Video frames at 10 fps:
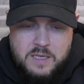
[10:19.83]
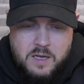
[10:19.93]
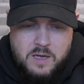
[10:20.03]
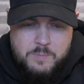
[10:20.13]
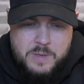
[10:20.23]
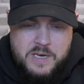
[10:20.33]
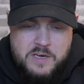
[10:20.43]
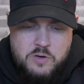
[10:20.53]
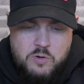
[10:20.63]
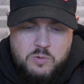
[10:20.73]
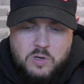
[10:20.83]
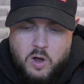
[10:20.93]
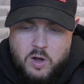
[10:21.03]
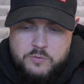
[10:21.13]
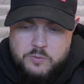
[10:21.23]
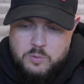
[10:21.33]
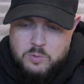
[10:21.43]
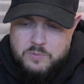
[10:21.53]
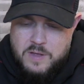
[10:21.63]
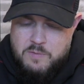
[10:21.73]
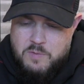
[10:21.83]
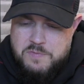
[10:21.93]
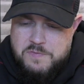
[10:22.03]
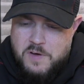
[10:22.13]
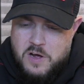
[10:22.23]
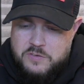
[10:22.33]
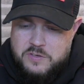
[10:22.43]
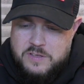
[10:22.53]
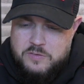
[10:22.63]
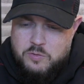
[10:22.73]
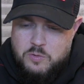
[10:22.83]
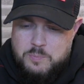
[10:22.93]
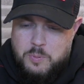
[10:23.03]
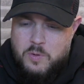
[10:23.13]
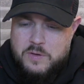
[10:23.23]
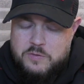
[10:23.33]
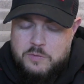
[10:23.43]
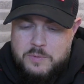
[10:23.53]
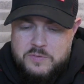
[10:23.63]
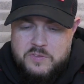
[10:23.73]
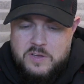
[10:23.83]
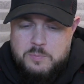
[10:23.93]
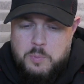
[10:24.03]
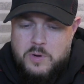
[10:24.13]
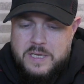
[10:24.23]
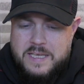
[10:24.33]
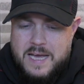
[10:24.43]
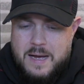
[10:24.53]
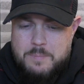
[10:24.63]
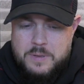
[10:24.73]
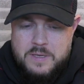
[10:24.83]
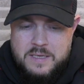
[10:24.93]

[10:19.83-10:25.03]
And then Newcastle, they're on 32 points, so a 6-point gap.